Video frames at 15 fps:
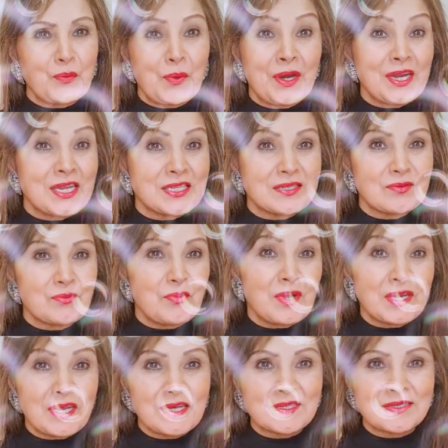
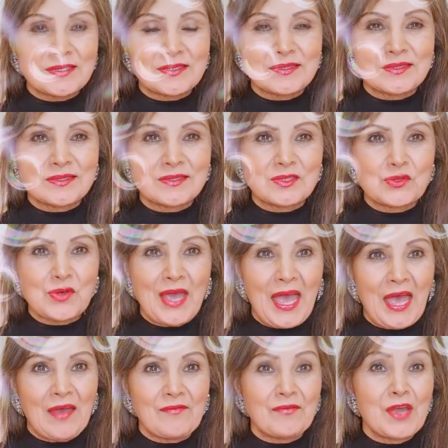want us to
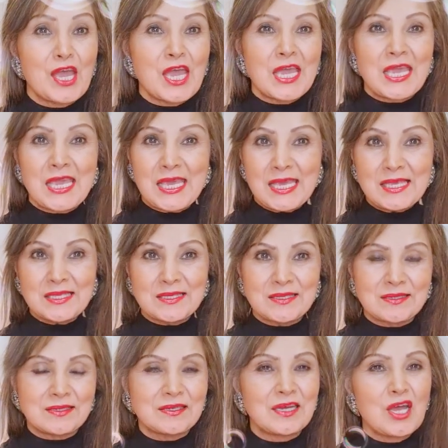have, his
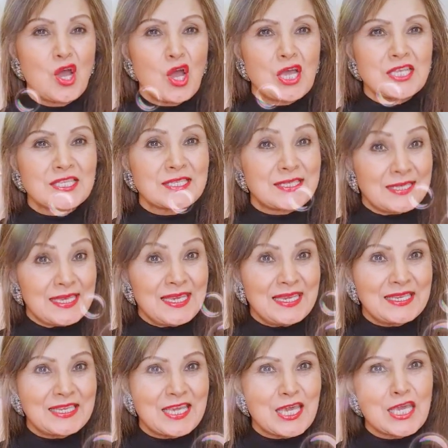
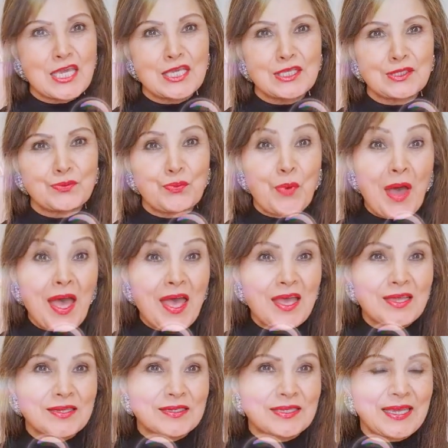seed, his
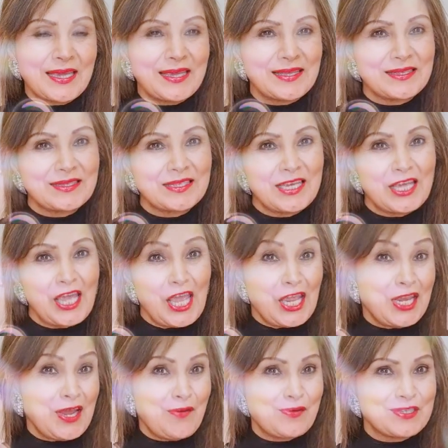word in
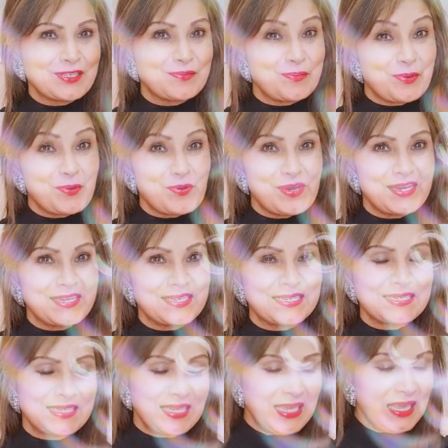our spirit.
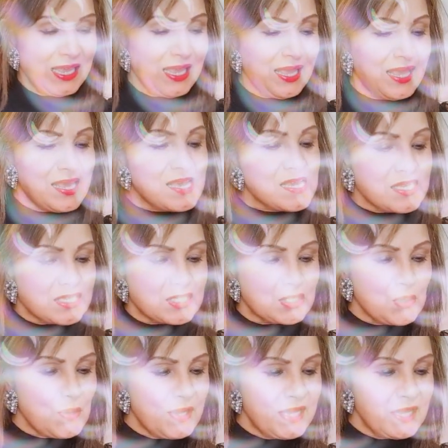
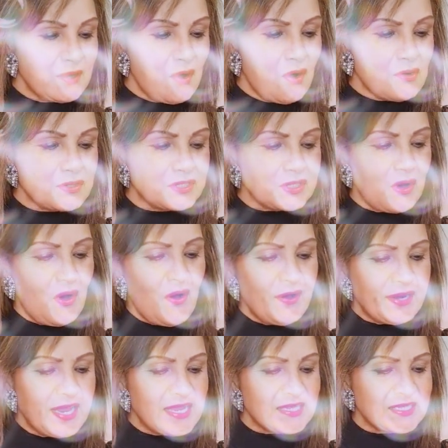So he goes on
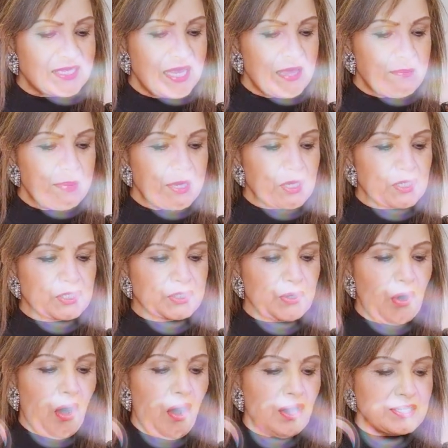and saying, because
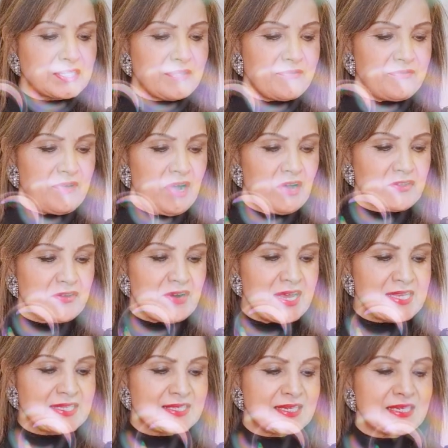God the Father
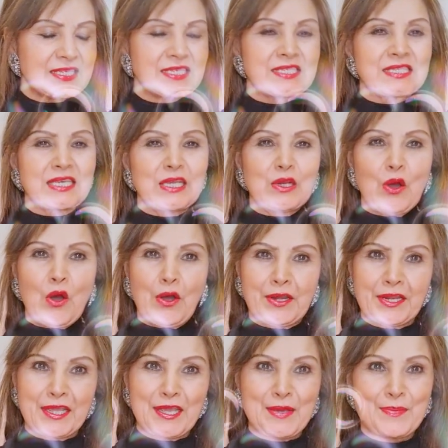has set his seal on
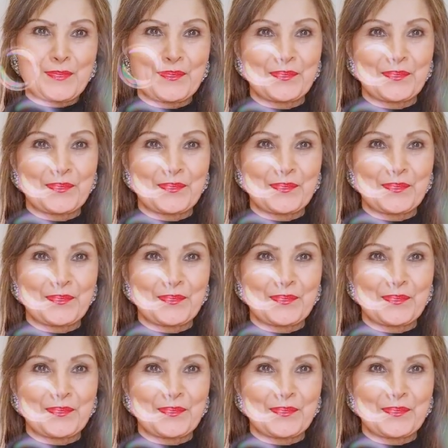him.